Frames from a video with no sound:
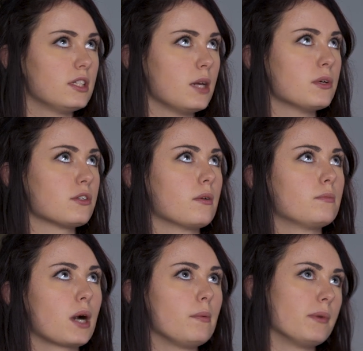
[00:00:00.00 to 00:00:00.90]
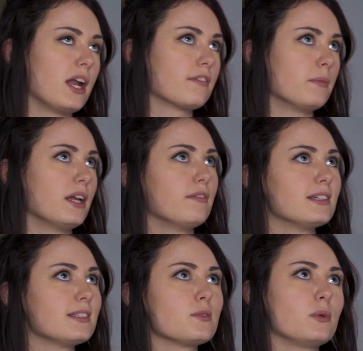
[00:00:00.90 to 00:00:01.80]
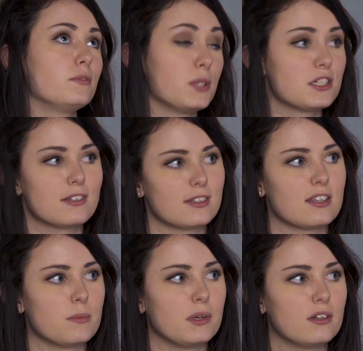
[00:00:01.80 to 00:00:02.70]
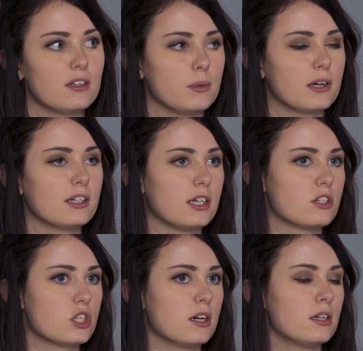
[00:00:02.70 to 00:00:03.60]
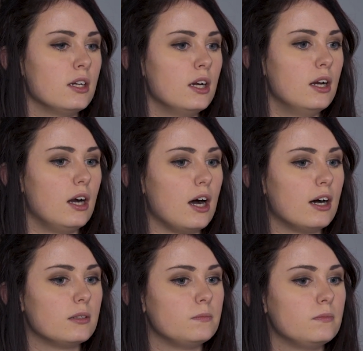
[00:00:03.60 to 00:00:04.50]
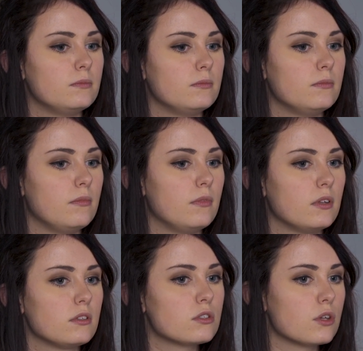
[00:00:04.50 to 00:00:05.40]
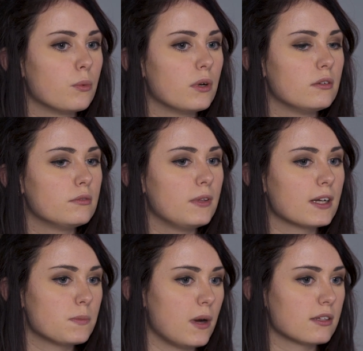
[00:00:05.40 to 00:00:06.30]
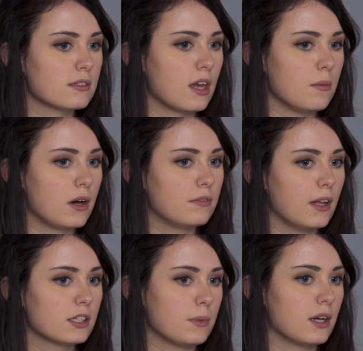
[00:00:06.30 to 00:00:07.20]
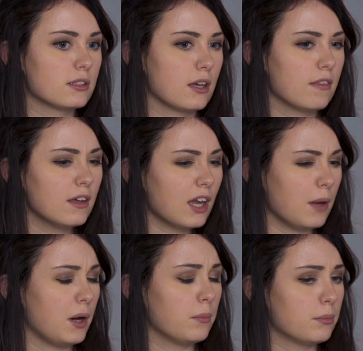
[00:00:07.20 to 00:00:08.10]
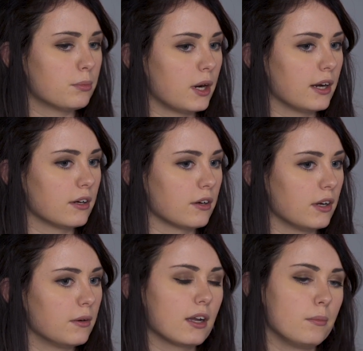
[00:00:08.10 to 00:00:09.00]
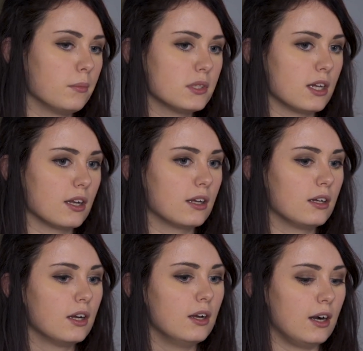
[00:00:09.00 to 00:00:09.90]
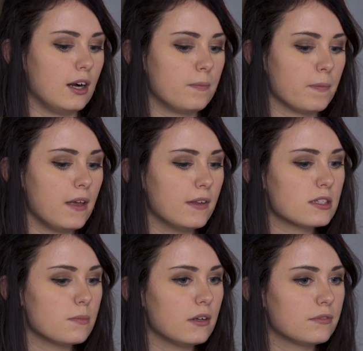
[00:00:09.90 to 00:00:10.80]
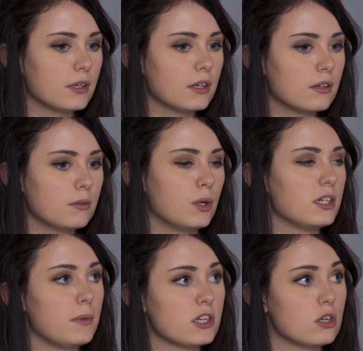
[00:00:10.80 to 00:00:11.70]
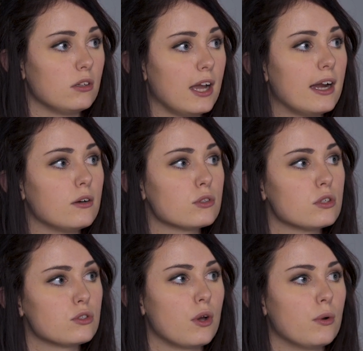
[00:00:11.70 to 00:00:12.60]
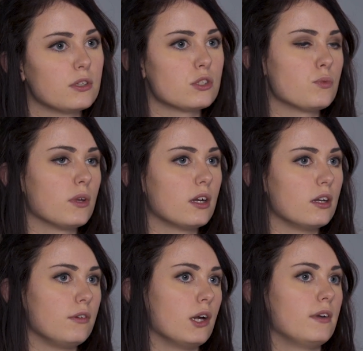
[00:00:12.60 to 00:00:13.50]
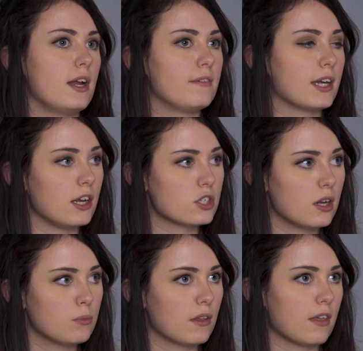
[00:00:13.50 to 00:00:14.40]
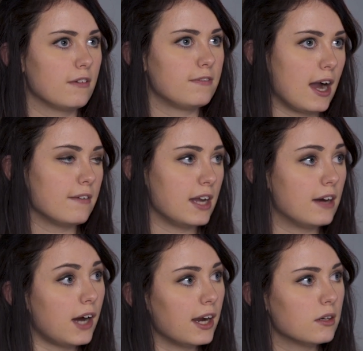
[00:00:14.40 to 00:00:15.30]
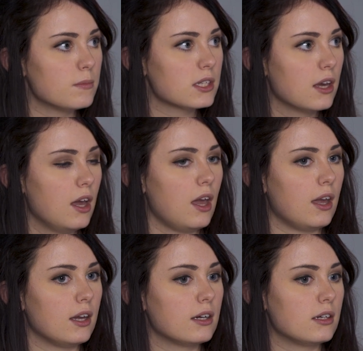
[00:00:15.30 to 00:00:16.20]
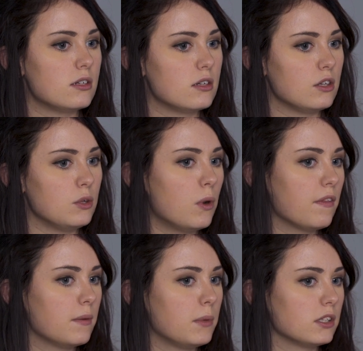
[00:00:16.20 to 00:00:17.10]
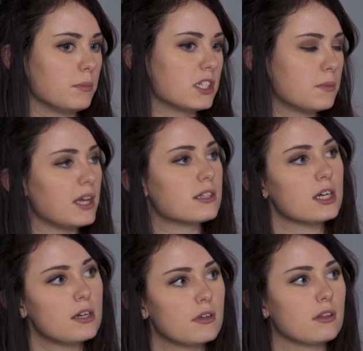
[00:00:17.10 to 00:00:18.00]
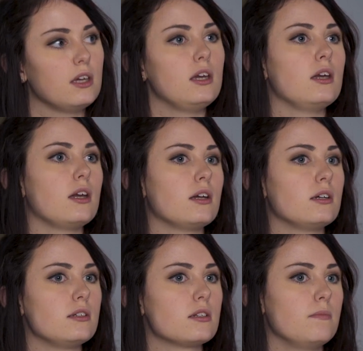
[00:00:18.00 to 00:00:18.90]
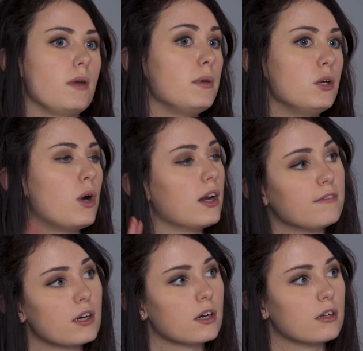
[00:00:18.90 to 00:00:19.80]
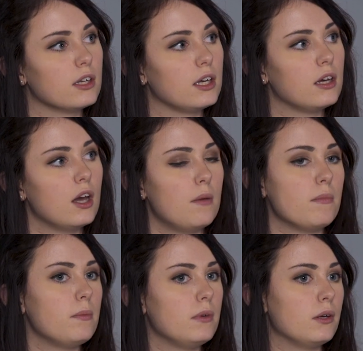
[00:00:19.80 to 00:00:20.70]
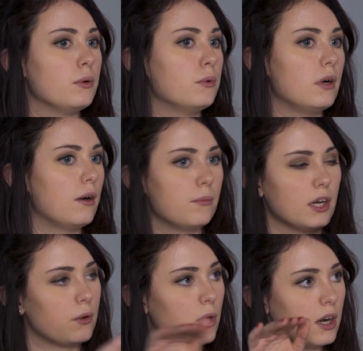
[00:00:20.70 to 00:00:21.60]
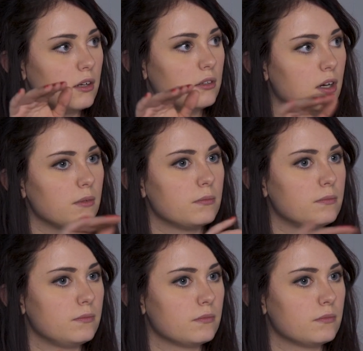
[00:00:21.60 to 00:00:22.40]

tables are problematic for many reasons, one of which is accessibility that we already touched on. Um, and so when Flexbox came out, Flexbox I think came out prior to Grid, I could be mistaken, um, and that's meant for one-dimensional layouts. So this is really good if you have a navigation with like five nav items, and you want them all to be spaced evenly, and maybe you want it vertically, maybe you you know want it um,